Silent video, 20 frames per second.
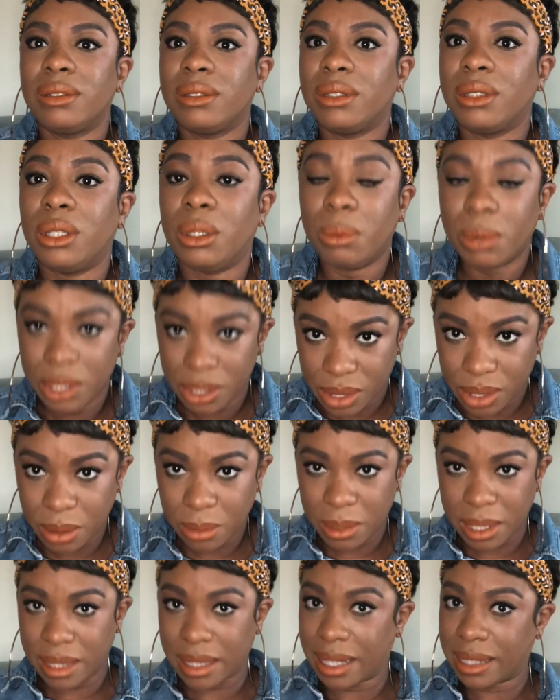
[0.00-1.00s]
You would assume
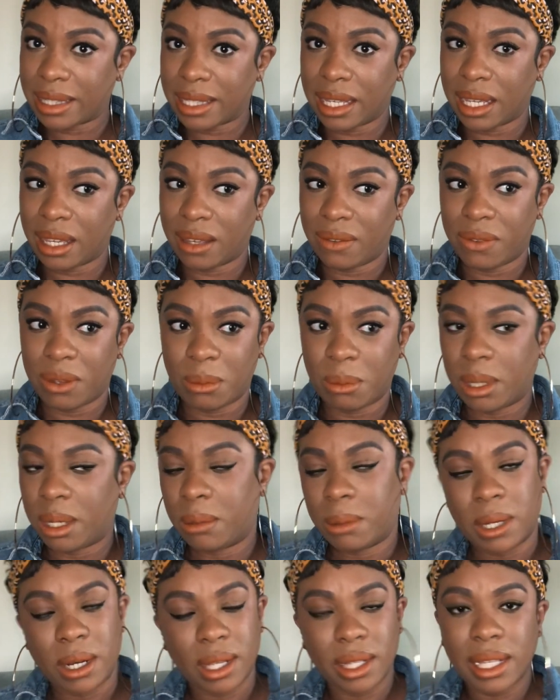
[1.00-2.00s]
that that's a given, but
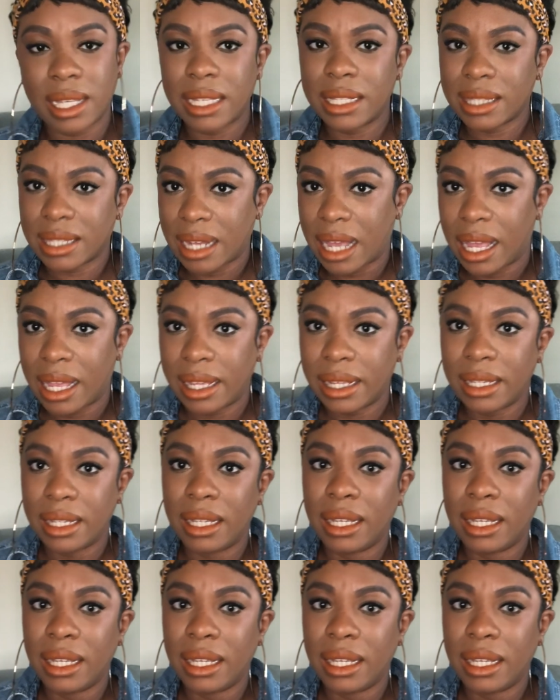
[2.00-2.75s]
apparently it's not.